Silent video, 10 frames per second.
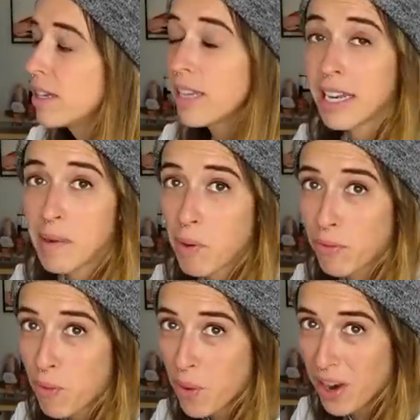98.4.
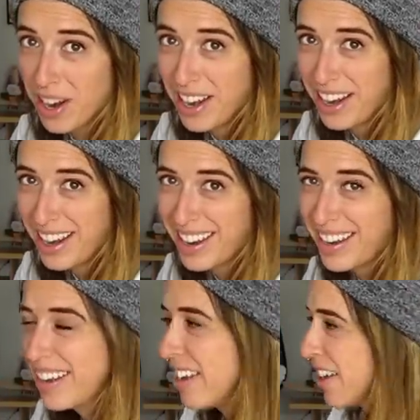Okay,
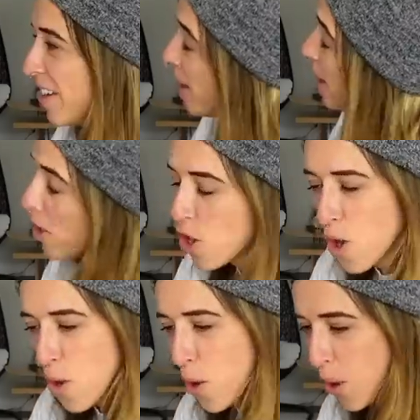okay.
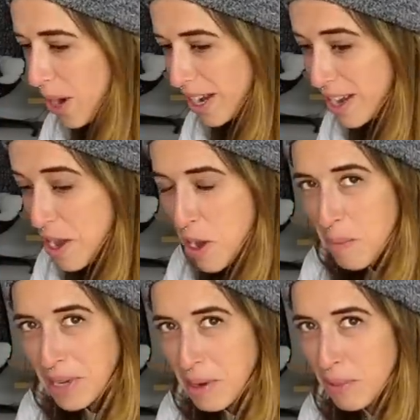Whew,
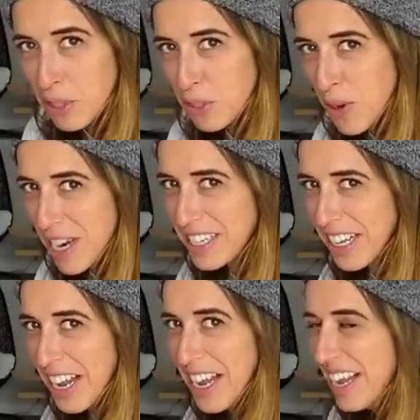my temperature's rising.